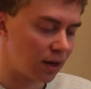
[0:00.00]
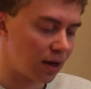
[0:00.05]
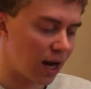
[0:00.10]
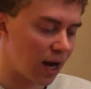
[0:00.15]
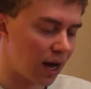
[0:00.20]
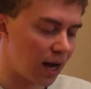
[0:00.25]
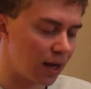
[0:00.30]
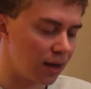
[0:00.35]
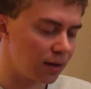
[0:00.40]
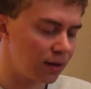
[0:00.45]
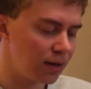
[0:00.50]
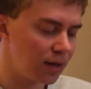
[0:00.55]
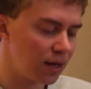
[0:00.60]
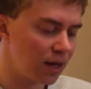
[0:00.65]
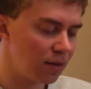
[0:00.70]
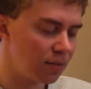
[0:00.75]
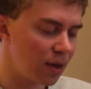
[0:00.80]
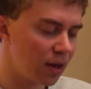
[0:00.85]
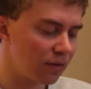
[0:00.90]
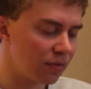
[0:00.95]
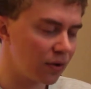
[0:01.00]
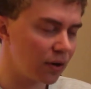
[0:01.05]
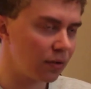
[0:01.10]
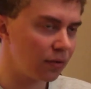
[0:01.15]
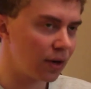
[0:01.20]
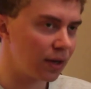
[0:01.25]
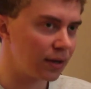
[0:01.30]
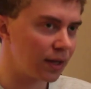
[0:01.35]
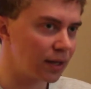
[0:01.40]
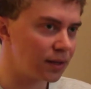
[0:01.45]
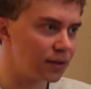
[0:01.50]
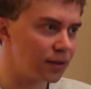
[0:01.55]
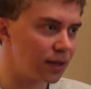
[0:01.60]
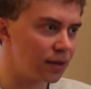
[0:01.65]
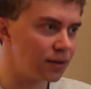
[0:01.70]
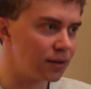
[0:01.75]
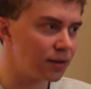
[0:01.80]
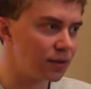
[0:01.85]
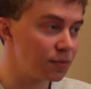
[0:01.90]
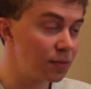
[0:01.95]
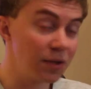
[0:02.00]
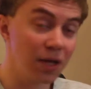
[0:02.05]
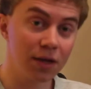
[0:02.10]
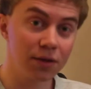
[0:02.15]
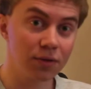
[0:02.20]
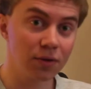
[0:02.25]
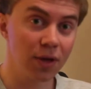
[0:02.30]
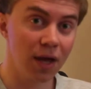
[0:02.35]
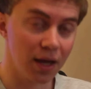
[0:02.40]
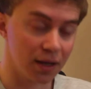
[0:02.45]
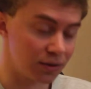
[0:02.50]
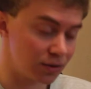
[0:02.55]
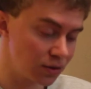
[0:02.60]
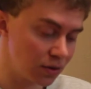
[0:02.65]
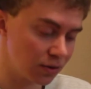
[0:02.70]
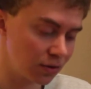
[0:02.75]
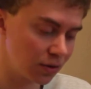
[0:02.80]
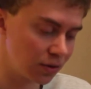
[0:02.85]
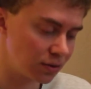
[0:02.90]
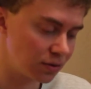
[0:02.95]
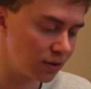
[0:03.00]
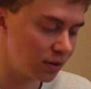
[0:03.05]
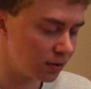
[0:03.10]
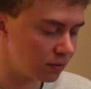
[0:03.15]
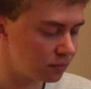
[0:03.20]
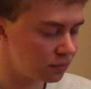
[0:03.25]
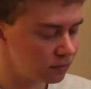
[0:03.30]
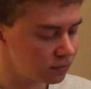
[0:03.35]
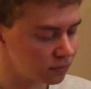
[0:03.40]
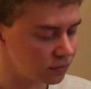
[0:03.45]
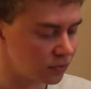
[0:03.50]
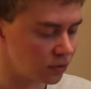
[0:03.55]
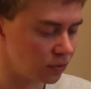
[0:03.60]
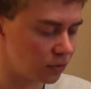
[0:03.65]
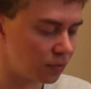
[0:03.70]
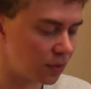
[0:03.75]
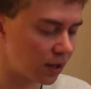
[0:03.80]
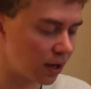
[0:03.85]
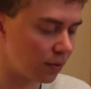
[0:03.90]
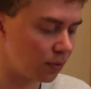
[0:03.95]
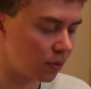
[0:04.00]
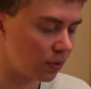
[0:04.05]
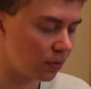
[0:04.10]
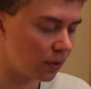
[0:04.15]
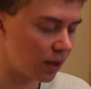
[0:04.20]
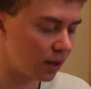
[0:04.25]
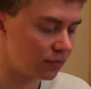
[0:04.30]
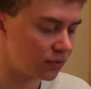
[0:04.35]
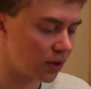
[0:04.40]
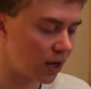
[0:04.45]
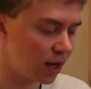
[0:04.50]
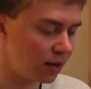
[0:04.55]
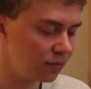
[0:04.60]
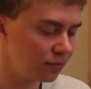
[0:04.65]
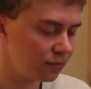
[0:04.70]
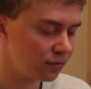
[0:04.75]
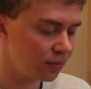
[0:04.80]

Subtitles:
I think I may have already read that sentence, but that's okay. It's still good to pick up where we left off.